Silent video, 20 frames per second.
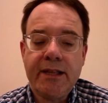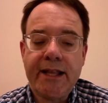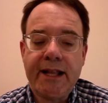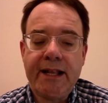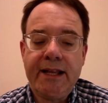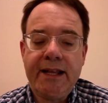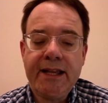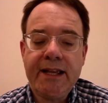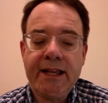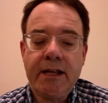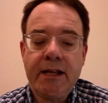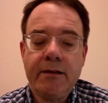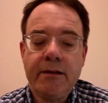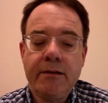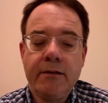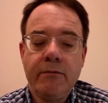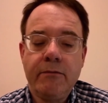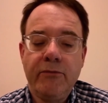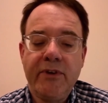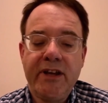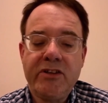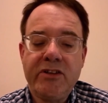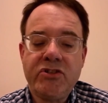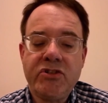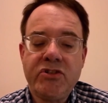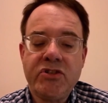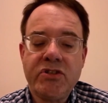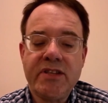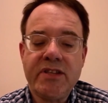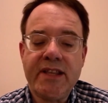letting it
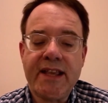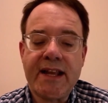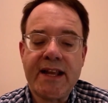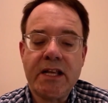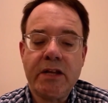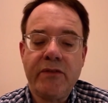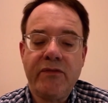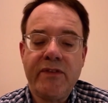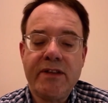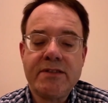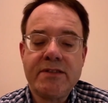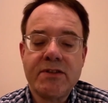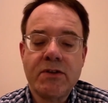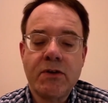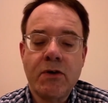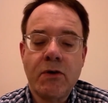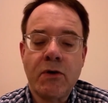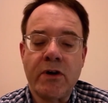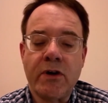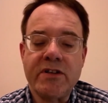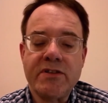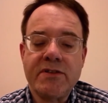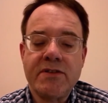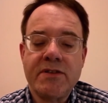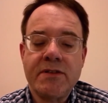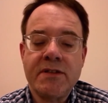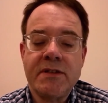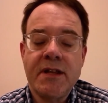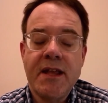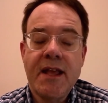reach the end of its
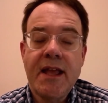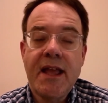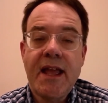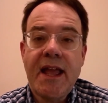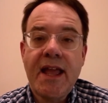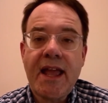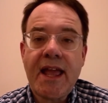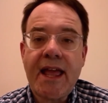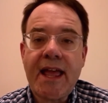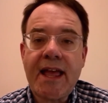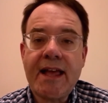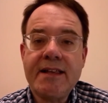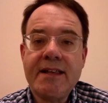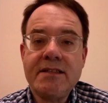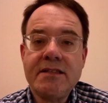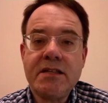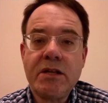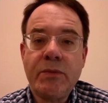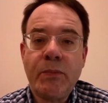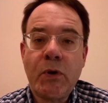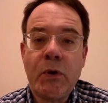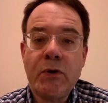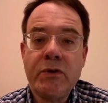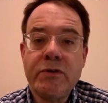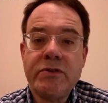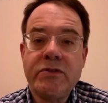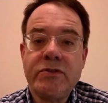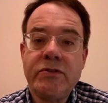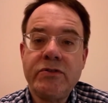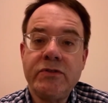course, as
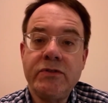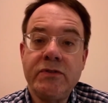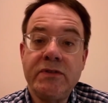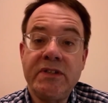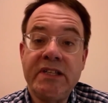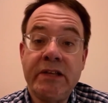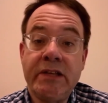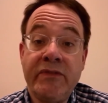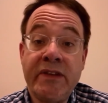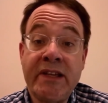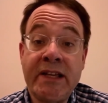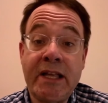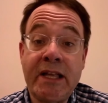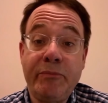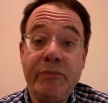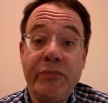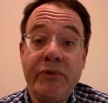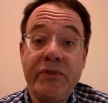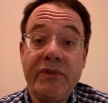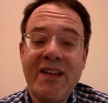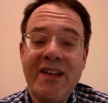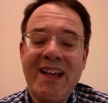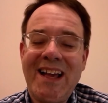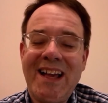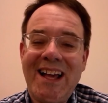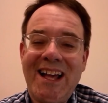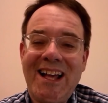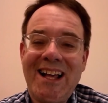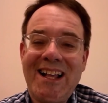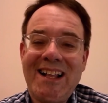opposed to giving up,
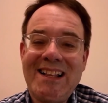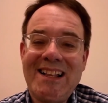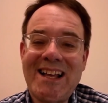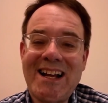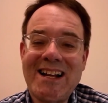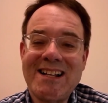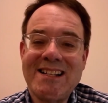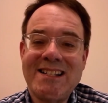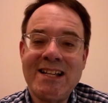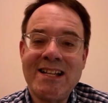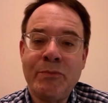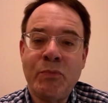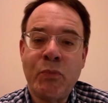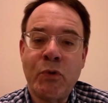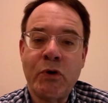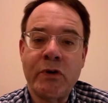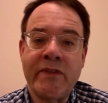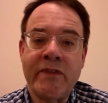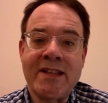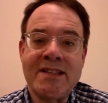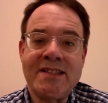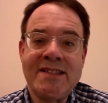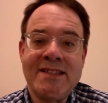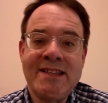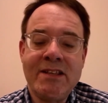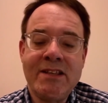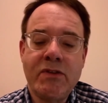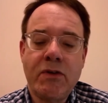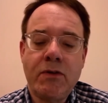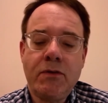darse por
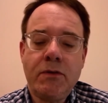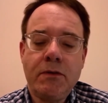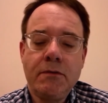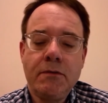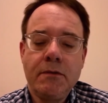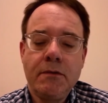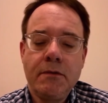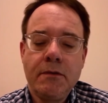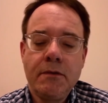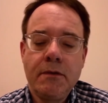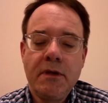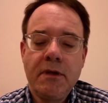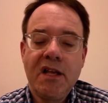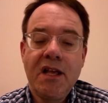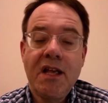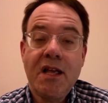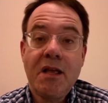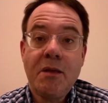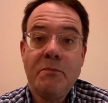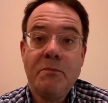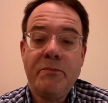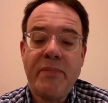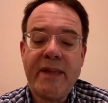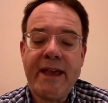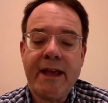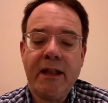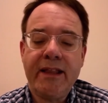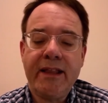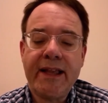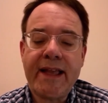vencido,
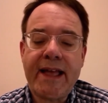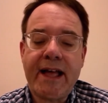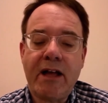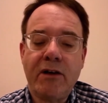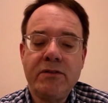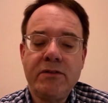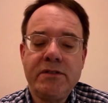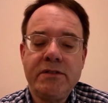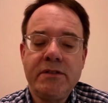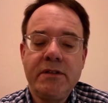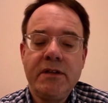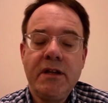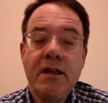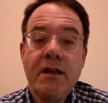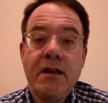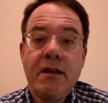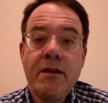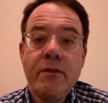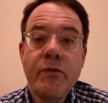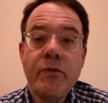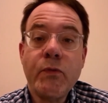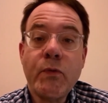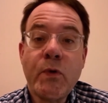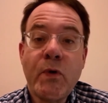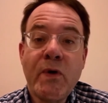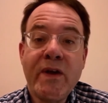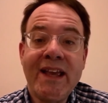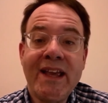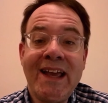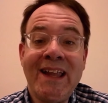bailing out,
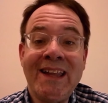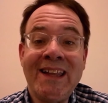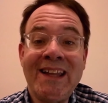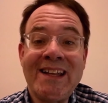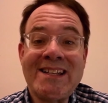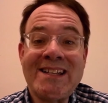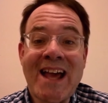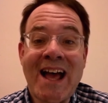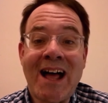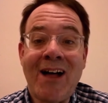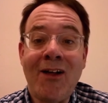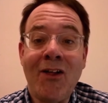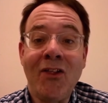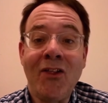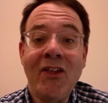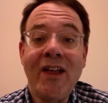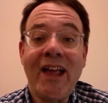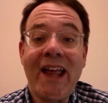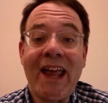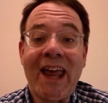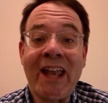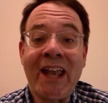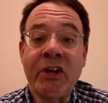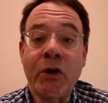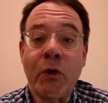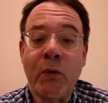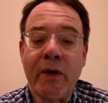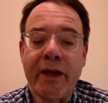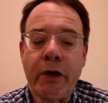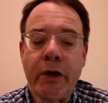throwing in the towel,
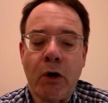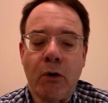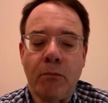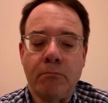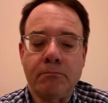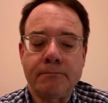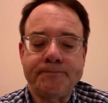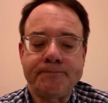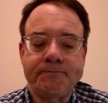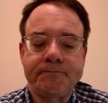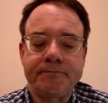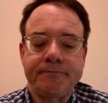and going home.